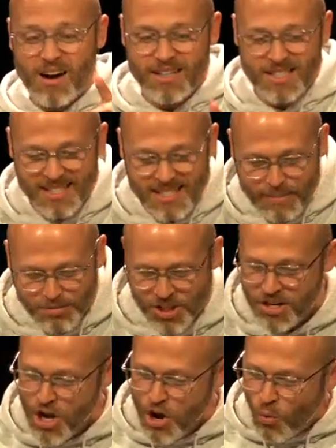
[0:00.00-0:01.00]
at our
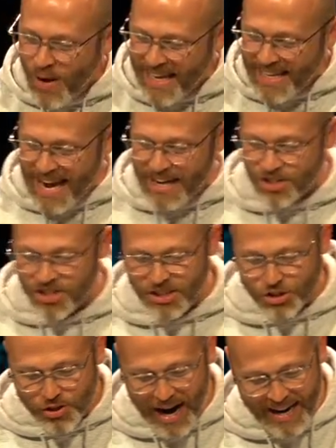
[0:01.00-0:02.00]
inception. We can
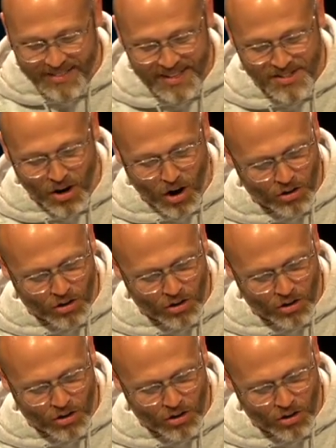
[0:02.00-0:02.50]
actually track this